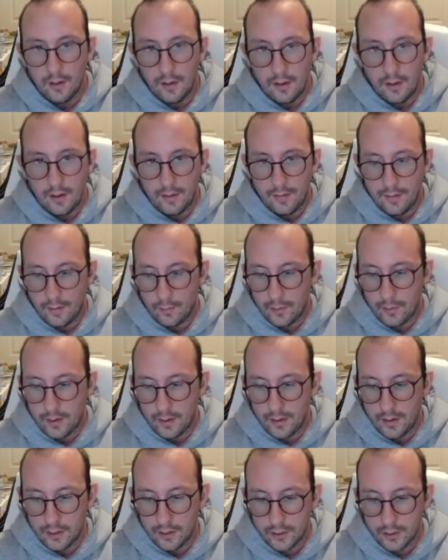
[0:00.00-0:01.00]
and then we
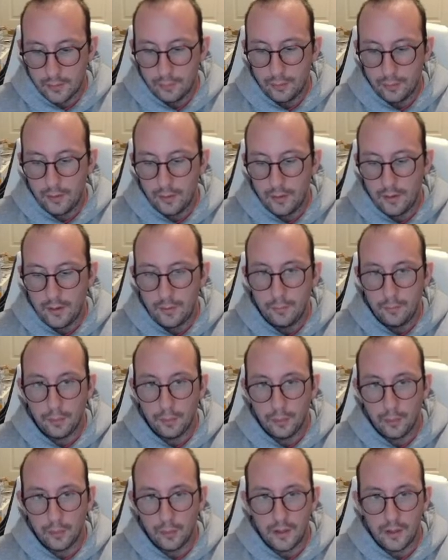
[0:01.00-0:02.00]
can actually put
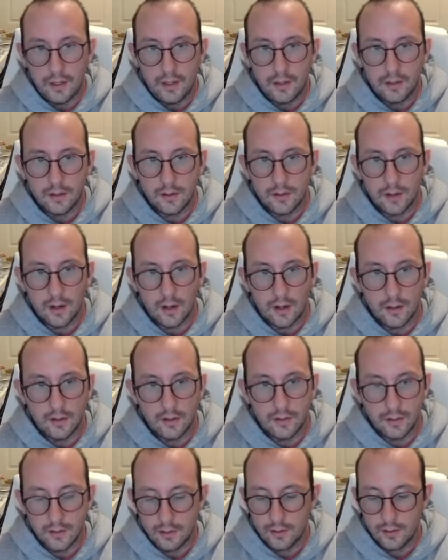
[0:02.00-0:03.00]
employee
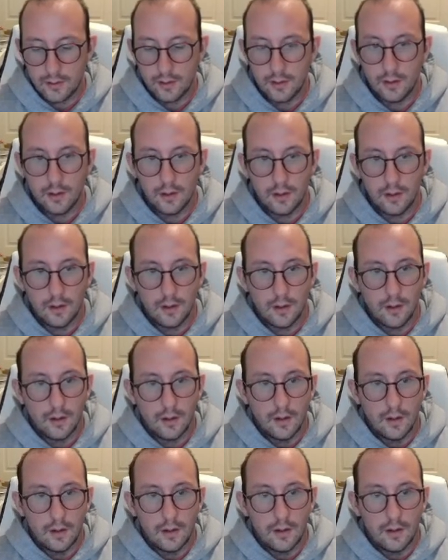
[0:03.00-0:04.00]
dot
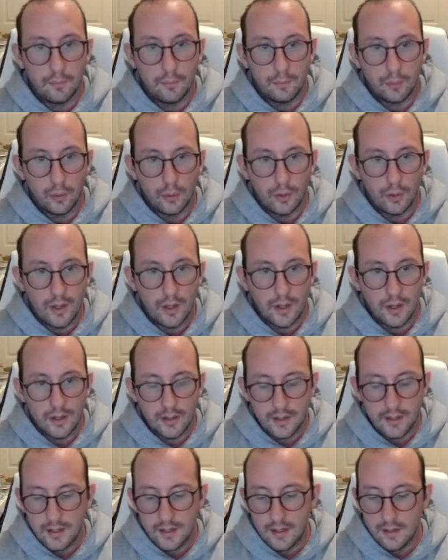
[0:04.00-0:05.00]
employee I
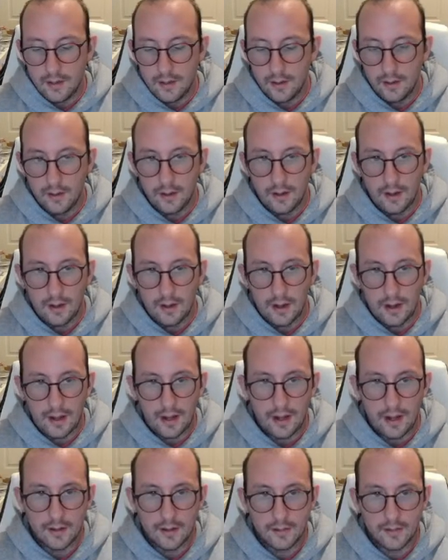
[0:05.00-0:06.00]
D
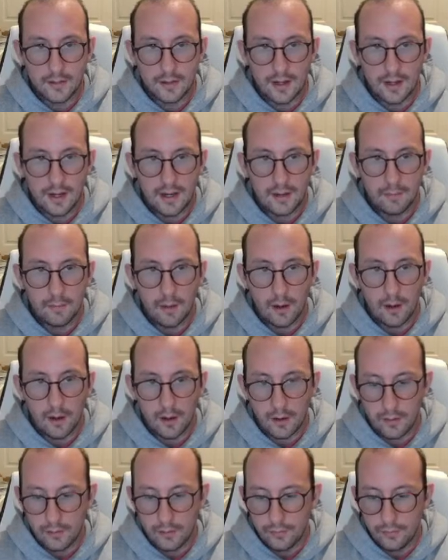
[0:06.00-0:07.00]
as name
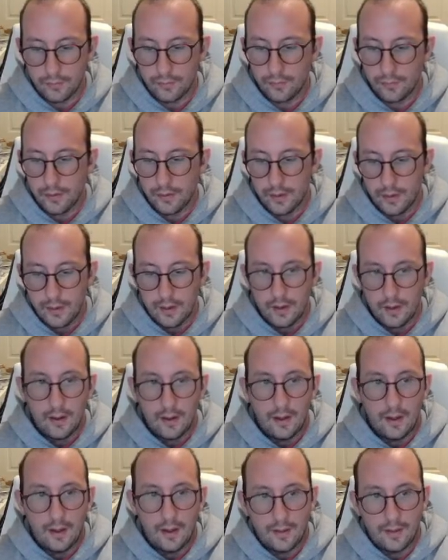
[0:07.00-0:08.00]
of,
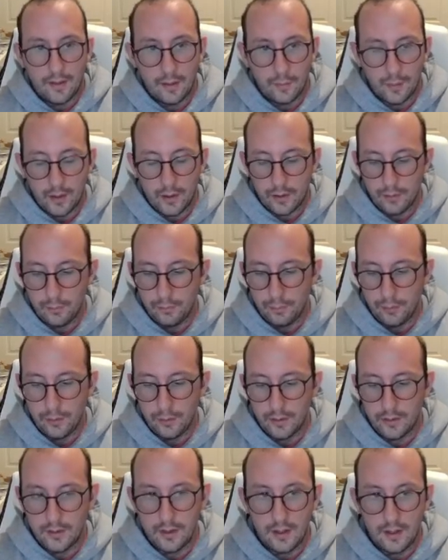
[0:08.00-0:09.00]
and then we can
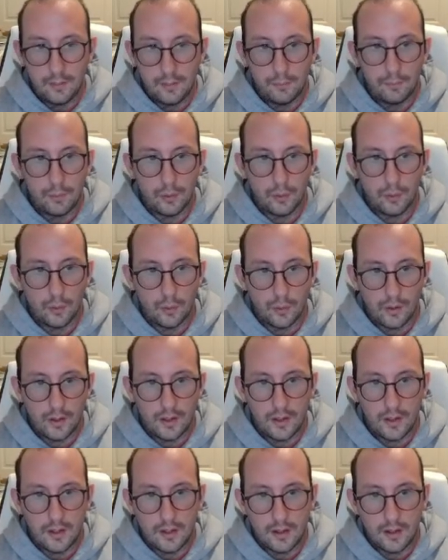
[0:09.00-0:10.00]
put the
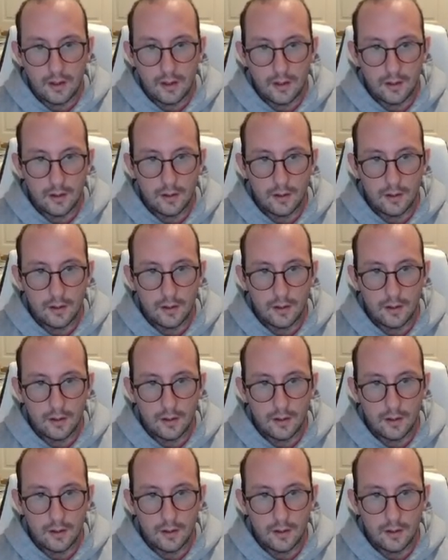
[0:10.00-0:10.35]
employee